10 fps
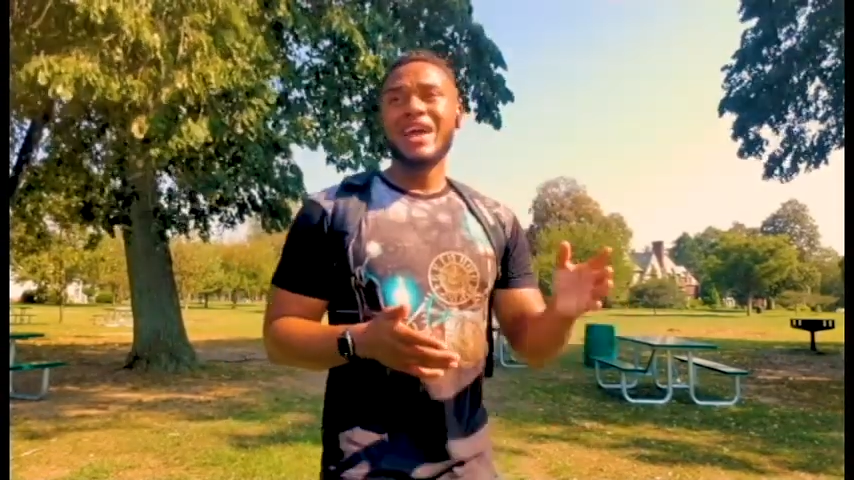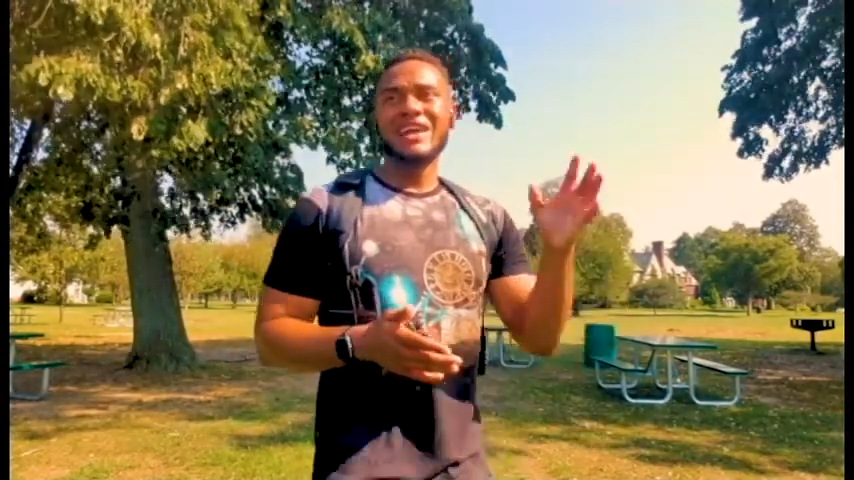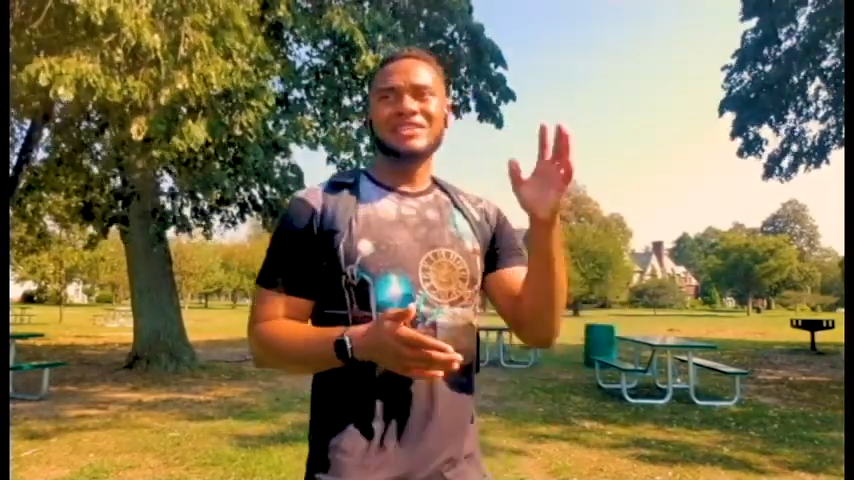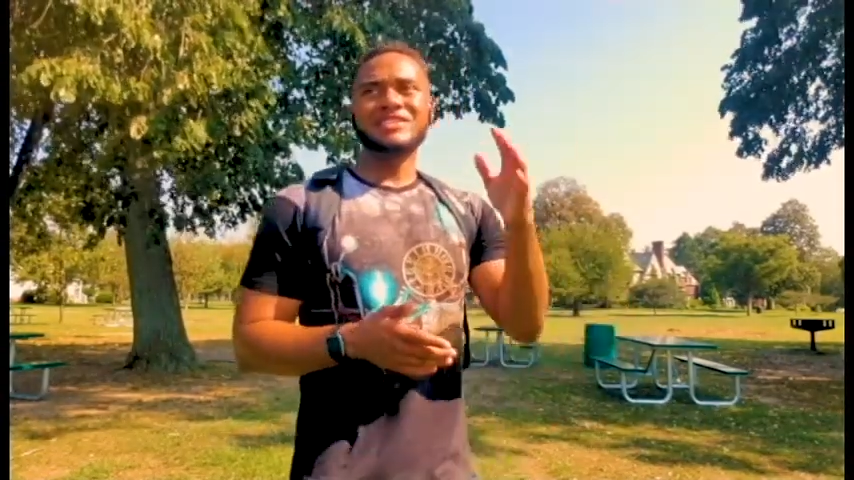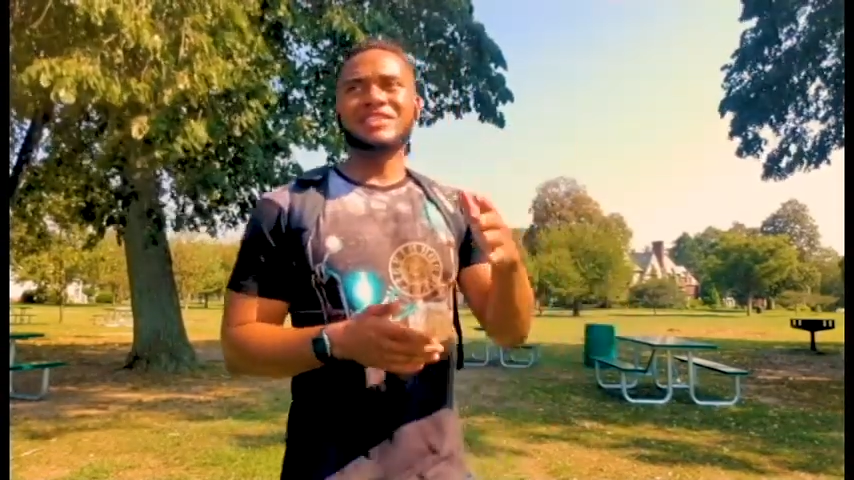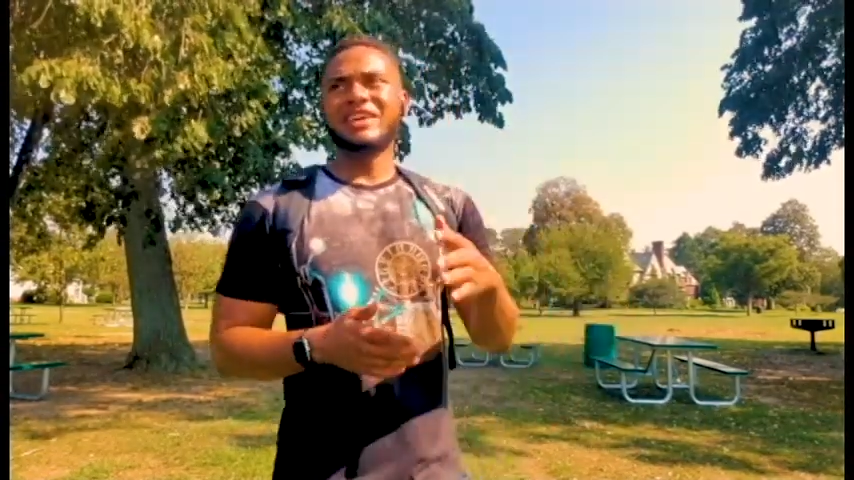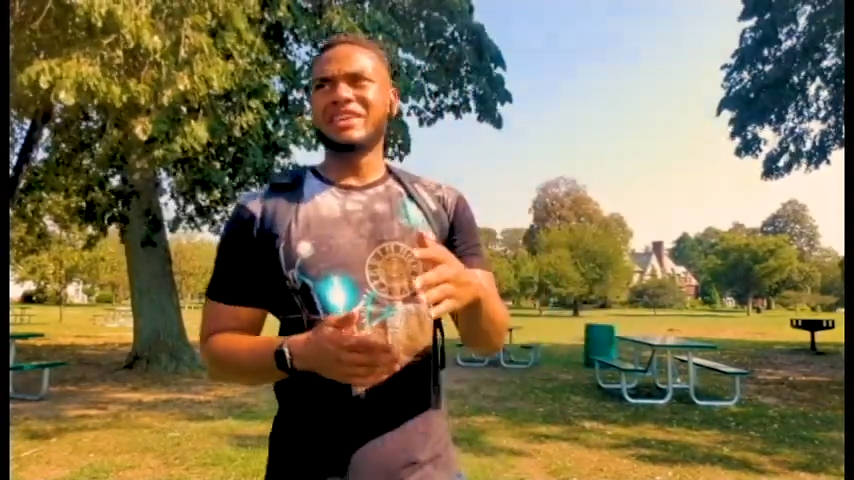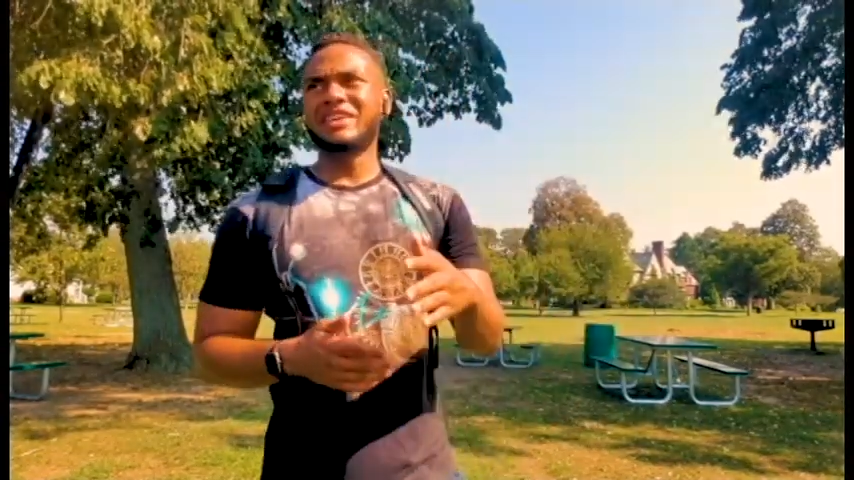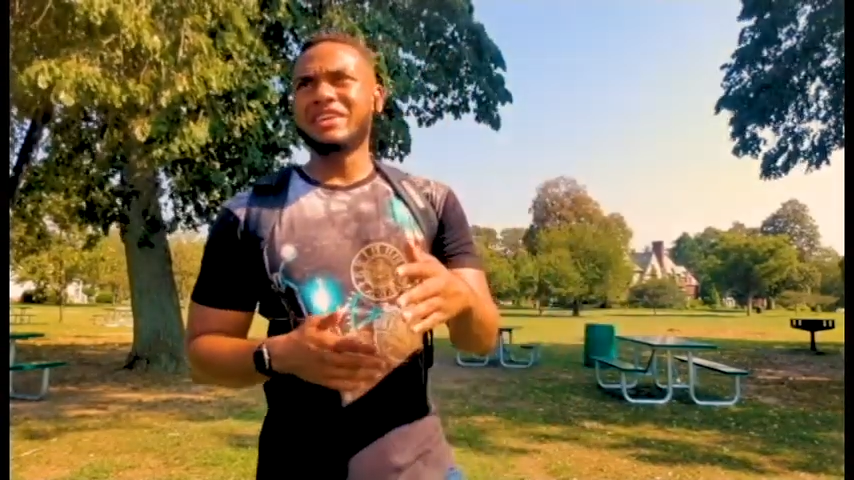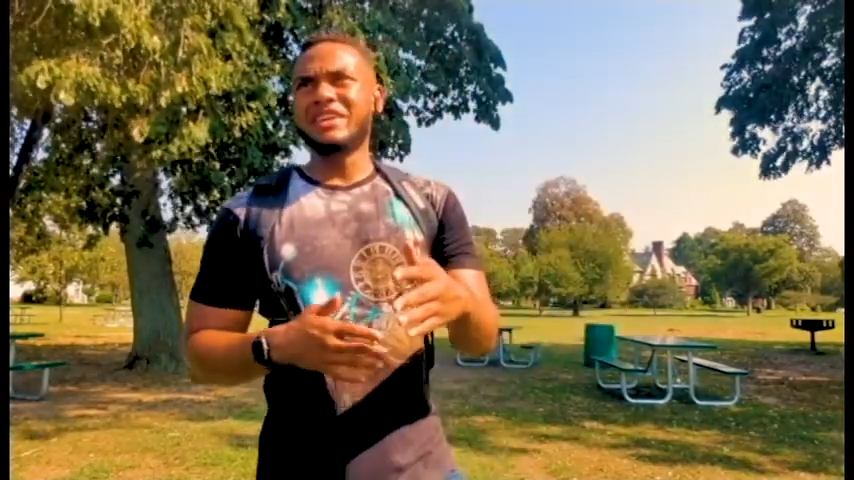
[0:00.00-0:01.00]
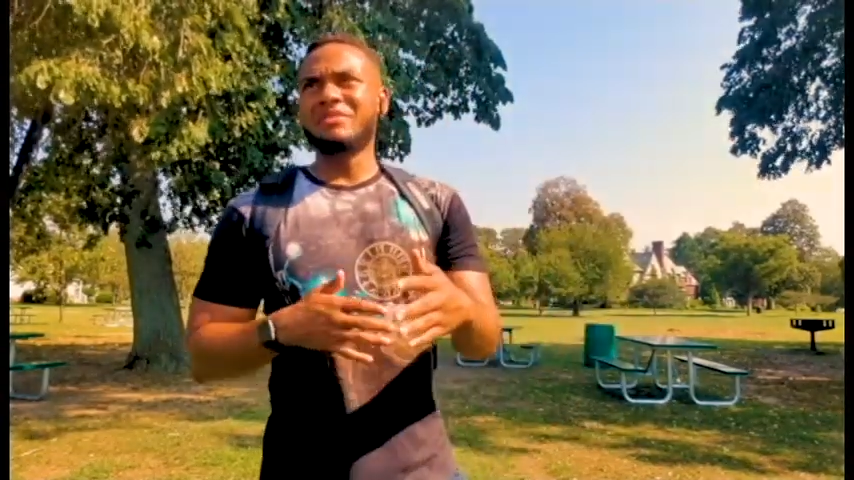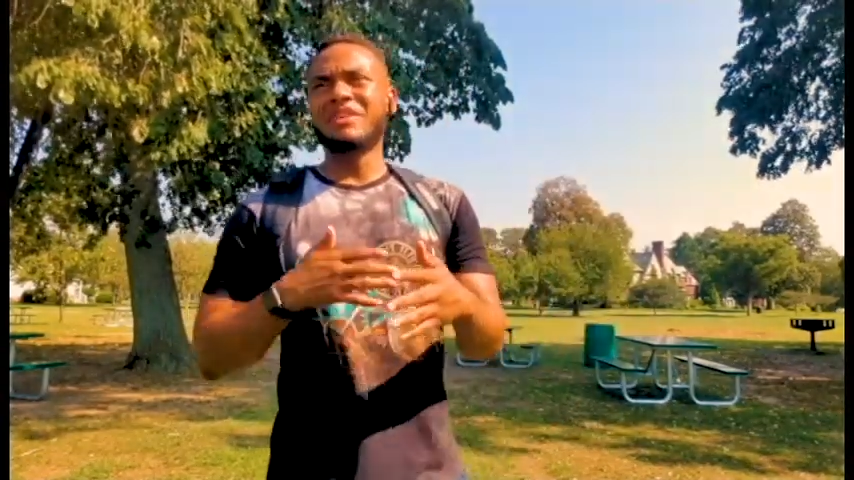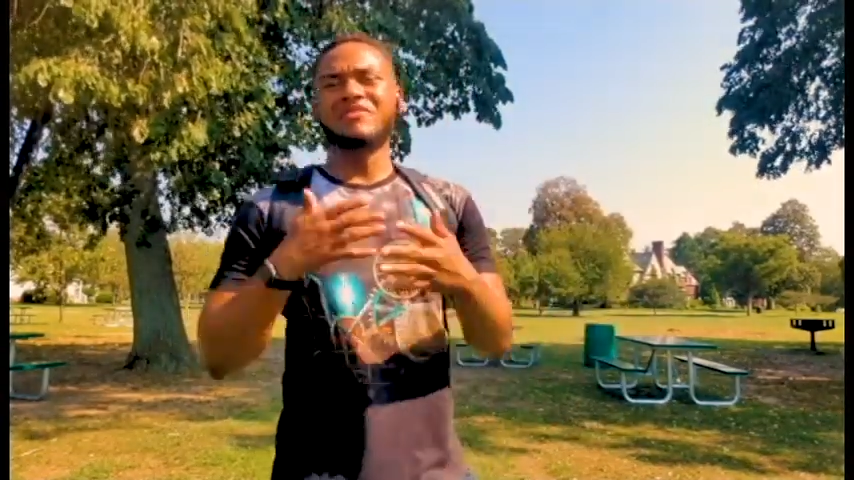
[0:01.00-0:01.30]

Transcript: And just like give you